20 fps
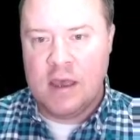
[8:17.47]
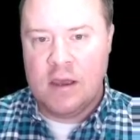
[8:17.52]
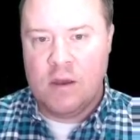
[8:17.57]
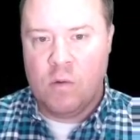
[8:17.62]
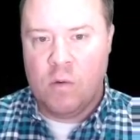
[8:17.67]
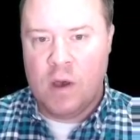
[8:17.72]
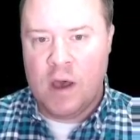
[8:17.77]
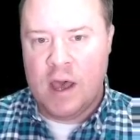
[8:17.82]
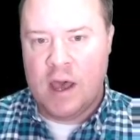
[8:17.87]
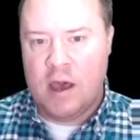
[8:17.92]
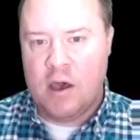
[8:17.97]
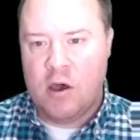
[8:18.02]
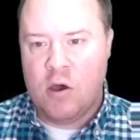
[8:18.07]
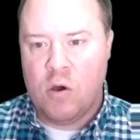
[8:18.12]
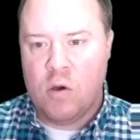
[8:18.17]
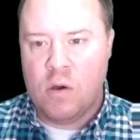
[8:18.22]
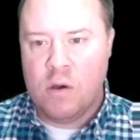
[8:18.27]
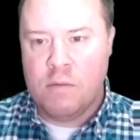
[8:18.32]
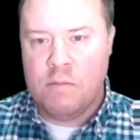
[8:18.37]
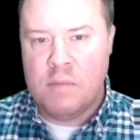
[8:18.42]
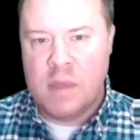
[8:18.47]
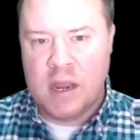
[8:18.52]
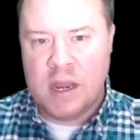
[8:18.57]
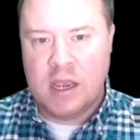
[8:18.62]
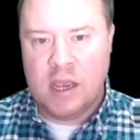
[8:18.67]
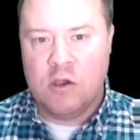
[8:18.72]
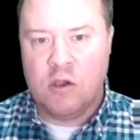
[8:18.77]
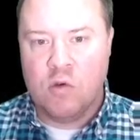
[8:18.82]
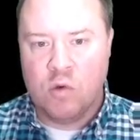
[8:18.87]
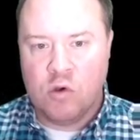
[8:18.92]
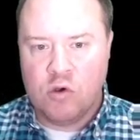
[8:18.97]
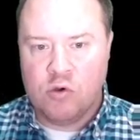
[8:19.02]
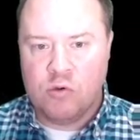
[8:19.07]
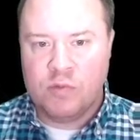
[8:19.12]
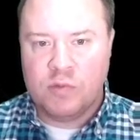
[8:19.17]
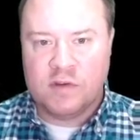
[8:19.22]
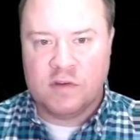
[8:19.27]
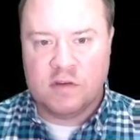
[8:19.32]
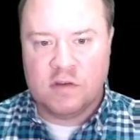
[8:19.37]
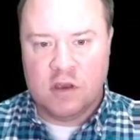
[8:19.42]
well, how many
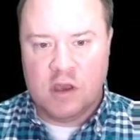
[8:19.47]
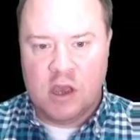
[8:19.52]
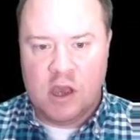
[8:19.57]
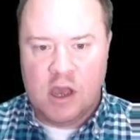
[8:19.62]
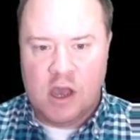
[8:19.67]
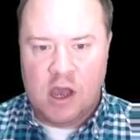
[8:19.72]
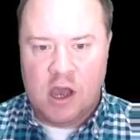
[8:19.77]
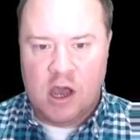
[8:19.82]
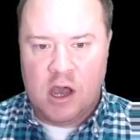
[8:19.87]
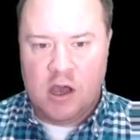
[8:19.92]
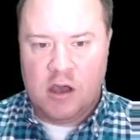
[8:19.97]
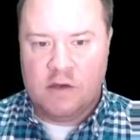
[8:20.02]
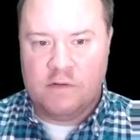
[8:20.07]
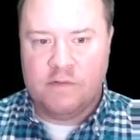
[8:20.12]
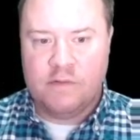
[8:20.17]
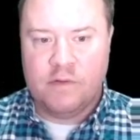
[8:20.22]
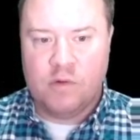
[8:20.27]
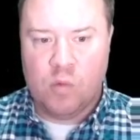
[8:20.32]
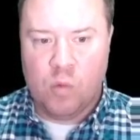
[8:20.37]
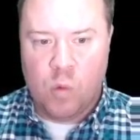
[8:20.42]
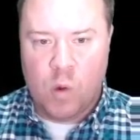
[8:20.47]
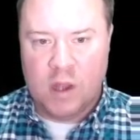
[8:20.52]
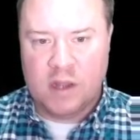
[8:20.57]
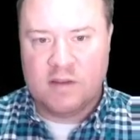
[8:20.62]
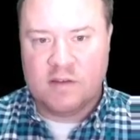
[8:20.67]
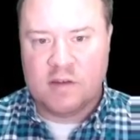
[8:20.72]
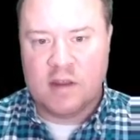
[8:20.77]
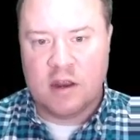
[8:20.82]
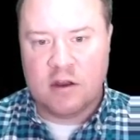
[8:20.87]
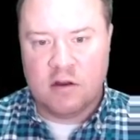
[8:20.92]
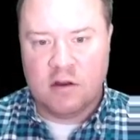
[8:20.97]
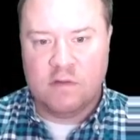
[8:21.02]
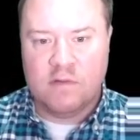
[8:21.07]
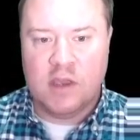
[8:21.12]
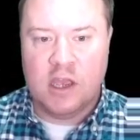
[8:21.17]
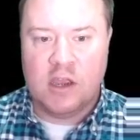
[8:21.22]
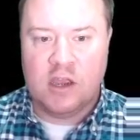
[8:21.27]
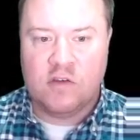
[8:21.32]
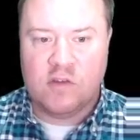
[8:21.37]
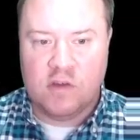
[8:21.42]
groups of one standard
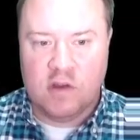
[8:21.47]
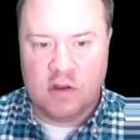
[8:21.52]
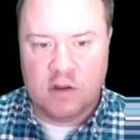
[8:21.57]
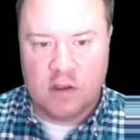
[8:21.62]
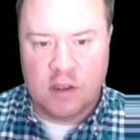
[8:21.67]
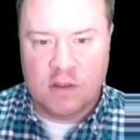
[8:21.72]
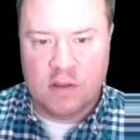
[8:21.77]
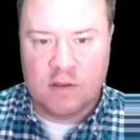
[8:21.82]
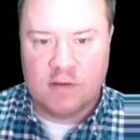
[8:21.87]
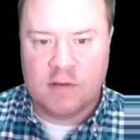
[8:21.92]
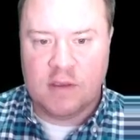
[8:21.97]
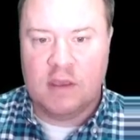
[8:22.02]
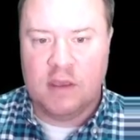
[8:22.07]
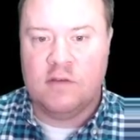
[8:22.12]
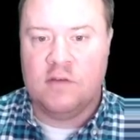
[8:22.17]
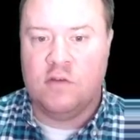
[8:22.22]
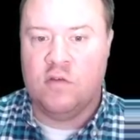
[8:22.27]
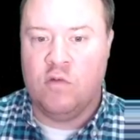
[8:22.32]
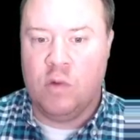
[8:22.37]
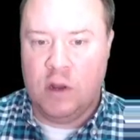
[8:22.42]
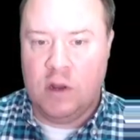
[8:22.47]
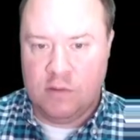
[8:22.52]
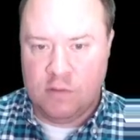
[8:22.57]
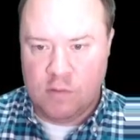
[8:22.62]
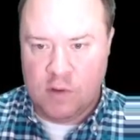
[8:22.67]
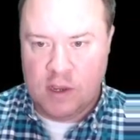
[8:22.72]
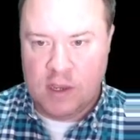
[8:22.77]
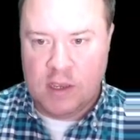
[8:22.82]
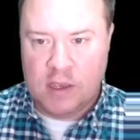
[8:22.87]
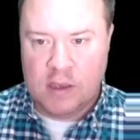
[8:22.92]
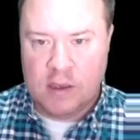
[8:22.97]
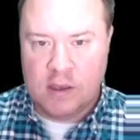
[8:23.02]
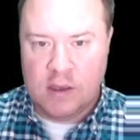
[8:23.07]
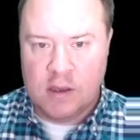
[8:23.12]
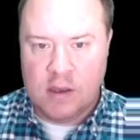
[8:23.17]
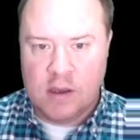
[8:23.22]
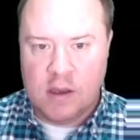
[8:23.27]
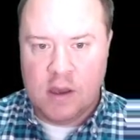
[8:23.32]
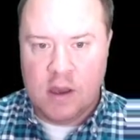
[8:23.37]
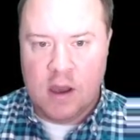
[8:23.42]
deviation, in this case 23,
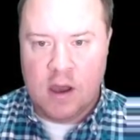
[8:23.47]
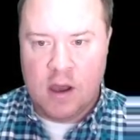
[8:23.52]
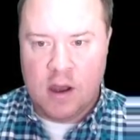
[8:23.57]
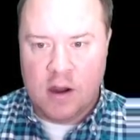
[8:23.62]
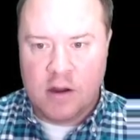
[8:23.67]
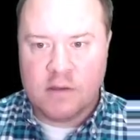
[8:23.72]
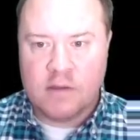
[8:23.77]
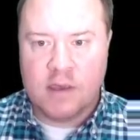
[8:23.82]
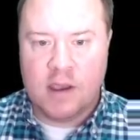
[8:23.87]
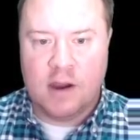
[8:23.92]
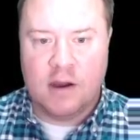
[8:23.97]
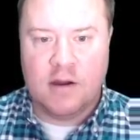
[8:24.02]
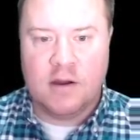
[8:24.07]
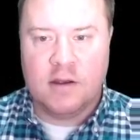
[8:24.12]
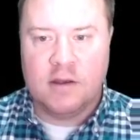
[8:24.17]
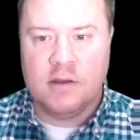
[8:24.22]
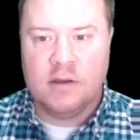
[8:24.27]
are there,